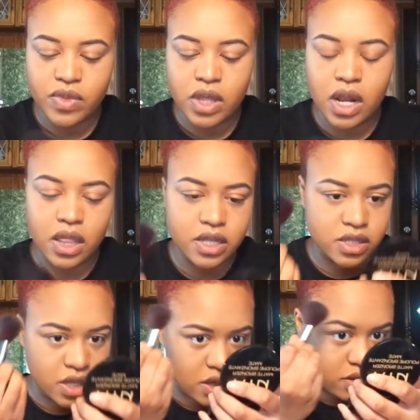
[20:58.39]
And I like to
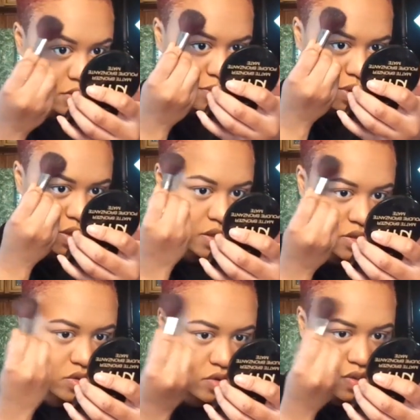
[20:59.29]
take a little bit of this
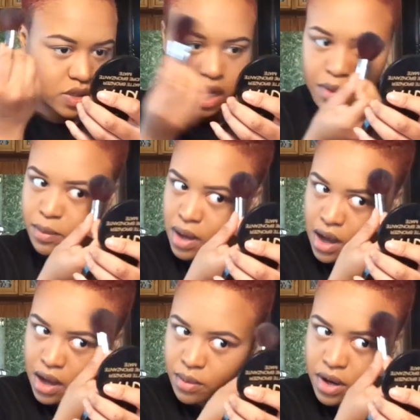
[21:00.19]
over top of
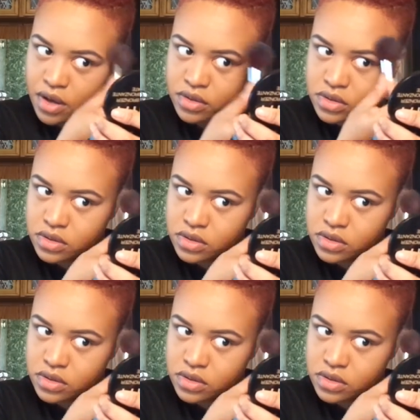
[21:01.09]
my eyebrows.